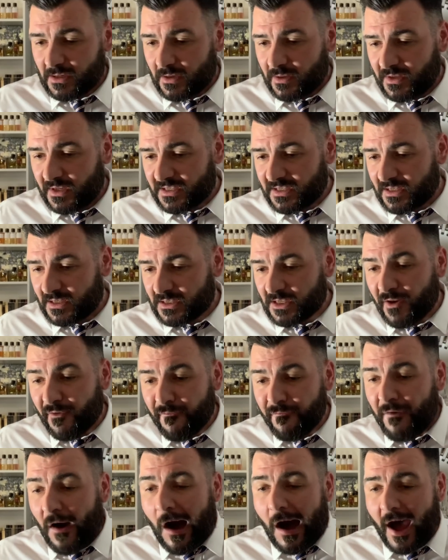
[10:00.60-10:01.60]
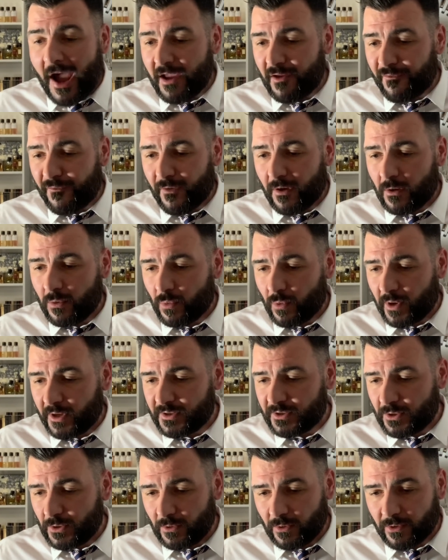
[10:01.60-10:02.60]
This is five.
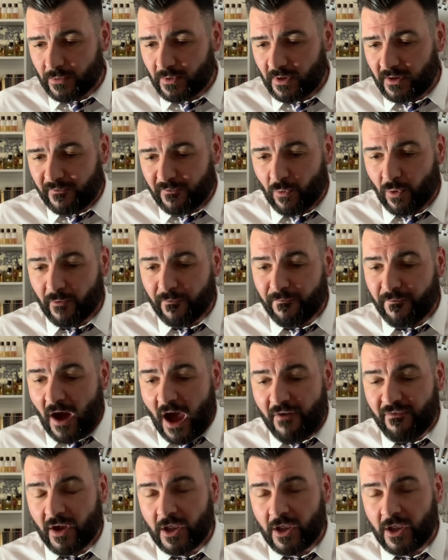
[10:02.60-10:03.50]
One, two, three, four, five.